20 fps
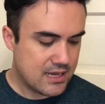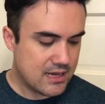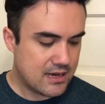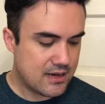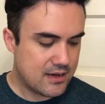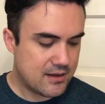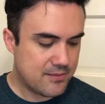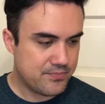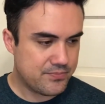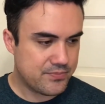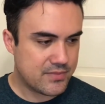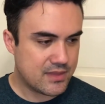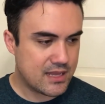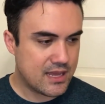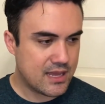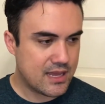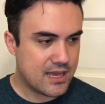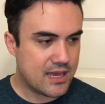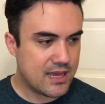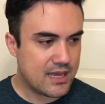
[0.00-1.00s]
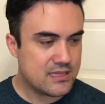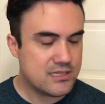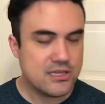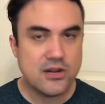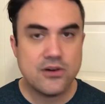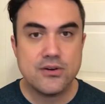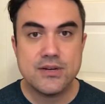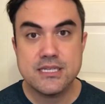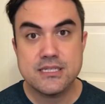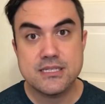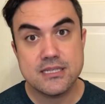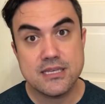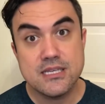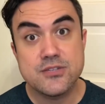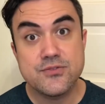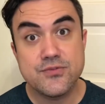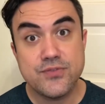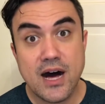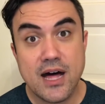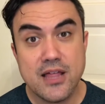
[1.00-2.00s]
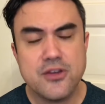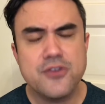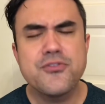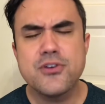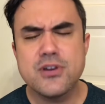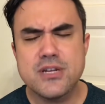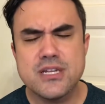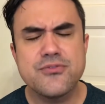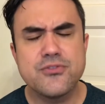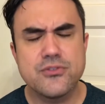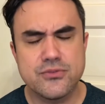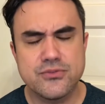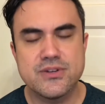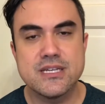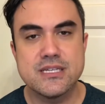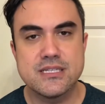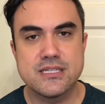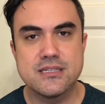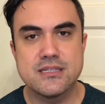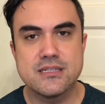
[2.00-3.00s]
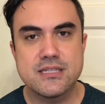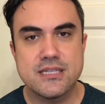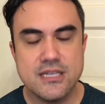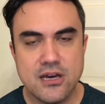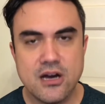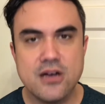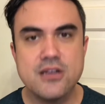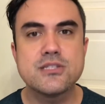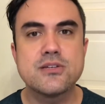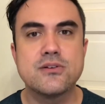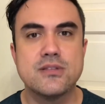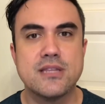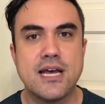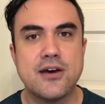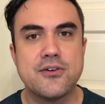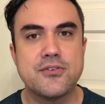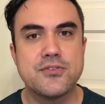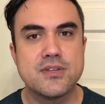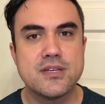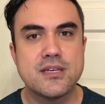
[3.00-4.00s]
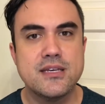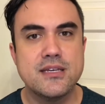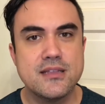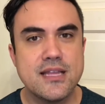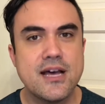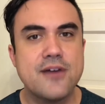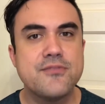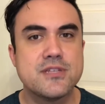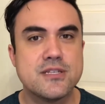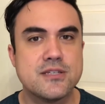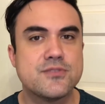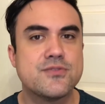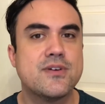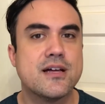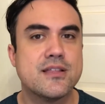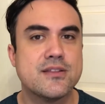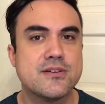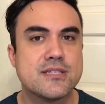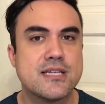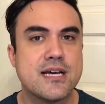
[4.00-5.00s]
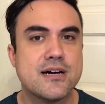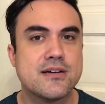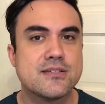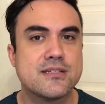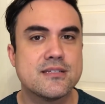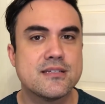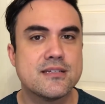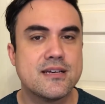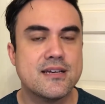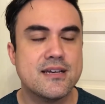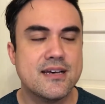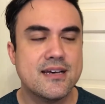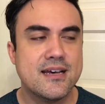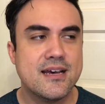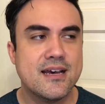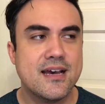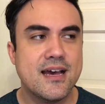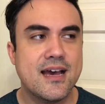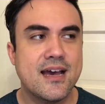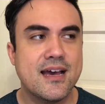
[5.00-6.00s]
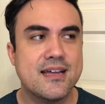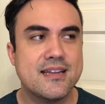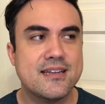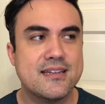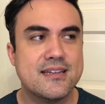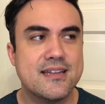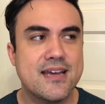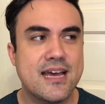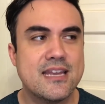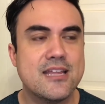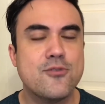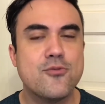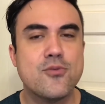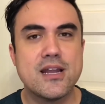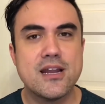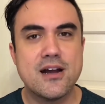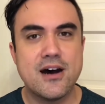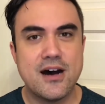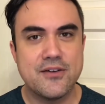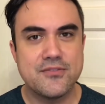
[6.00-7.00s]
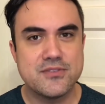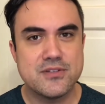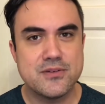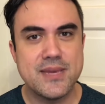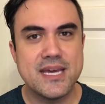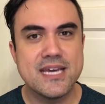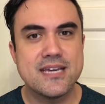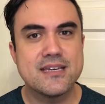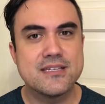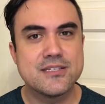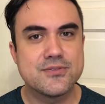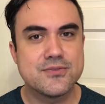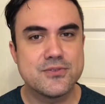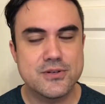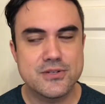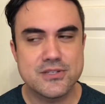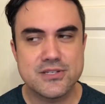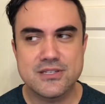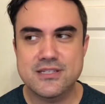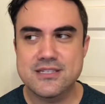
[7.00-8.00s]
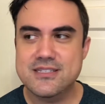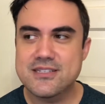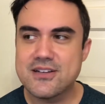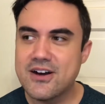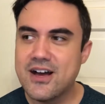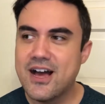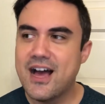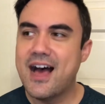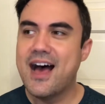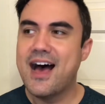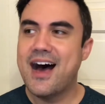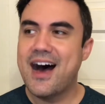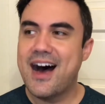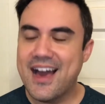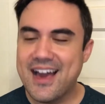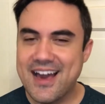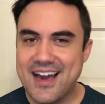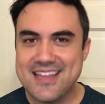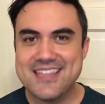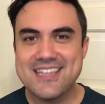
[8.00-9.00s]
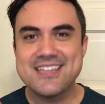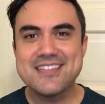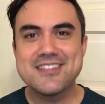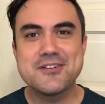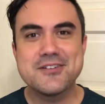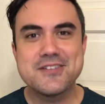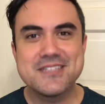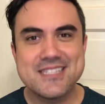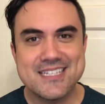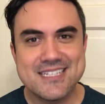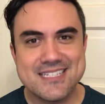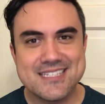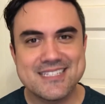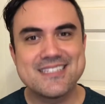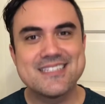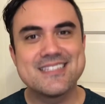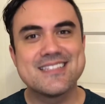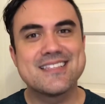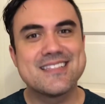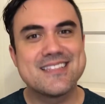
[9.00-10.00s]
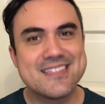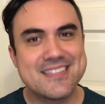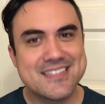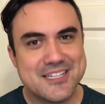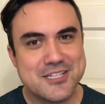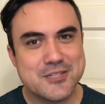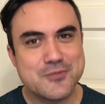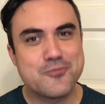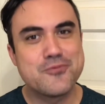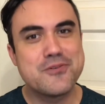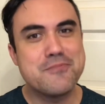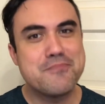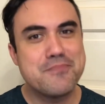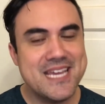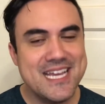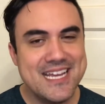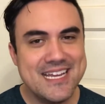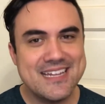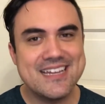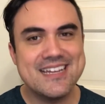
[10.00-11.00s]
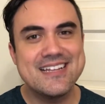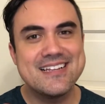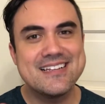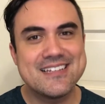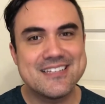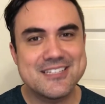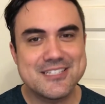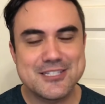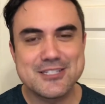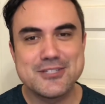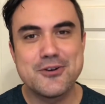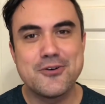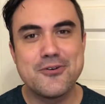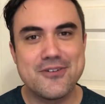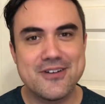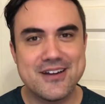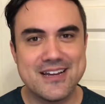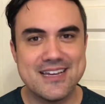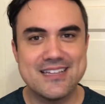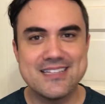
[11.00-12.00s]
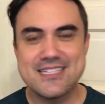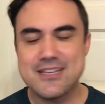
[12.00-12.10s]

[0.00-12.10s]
And you know, his father, for different reasons, he also left. He left his father's house. And he went off to make his fortune. So I think there's this repeating story.